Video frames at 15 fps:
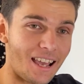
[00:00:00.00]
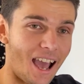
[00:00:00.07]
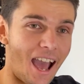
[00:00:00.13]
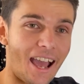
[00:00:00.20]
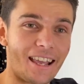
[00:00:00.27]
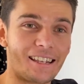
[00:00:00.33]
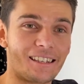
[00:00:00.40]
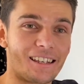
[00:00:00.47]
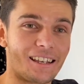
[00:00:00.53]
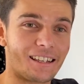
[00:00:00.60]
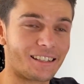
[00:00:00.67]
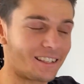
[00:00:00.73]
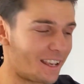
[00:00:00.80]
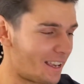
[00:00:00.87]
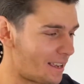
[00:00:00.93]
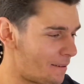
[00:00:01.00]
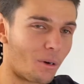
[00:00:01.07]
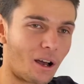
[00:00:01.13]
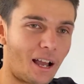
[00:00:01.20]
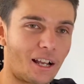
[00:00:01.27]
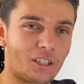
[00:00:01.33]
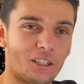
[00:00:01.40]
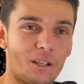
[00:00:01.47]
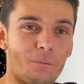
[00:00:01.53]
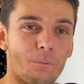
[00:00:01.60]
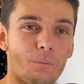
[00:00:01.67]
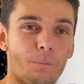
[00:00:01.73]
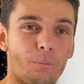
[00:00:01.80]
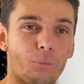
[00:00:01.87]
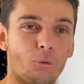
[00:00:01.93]
AT&T. I actually
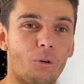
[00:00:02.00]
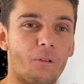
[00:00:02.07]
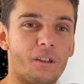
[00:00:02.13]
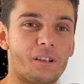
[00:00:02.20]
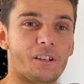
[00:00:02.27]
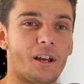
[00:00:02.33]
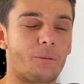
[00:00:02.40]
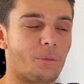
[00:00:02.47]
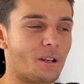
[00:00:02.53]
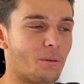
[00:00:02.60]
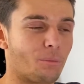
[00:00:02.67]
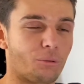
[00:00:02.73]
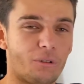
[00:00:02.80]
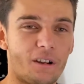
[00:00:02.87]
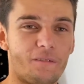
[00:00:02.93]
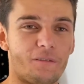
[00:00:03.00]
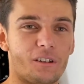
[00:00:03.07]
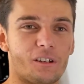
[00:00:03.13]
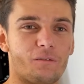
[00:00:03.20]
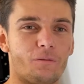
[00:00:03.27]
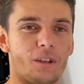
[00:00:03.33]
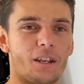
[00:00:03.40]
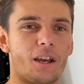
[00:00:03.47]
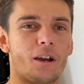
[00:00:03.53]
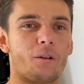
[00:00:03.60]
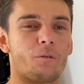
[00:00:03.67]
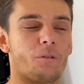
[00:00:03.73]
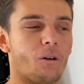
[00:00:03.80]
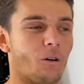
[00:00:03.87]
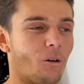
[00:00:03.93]
brought this up in a previous
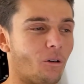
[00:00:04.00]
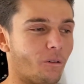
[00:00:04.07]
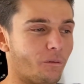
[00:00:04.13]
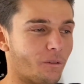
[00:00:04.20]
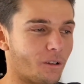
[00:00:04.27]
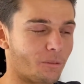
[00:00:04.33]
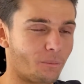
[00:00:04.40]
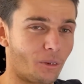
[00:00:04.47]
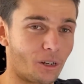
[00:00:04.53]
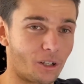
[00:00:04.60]
video of my